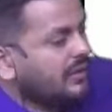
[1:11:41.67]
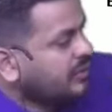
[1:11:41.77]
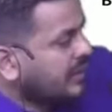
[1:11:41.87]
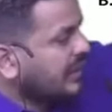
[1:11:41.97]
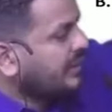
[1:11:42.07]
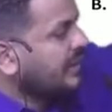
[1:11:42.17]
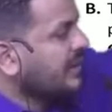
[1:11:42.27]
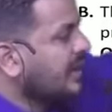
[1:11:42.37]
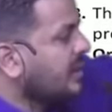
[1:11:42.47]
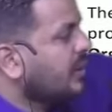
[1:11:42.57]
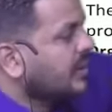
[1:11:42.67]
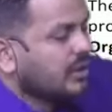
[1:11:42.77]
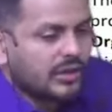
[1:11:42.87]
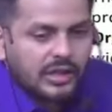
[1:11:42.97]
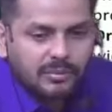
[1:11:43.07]
So that is exactly what they're
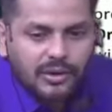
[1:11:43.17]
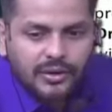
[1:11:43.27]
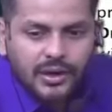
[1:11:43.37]
talking about.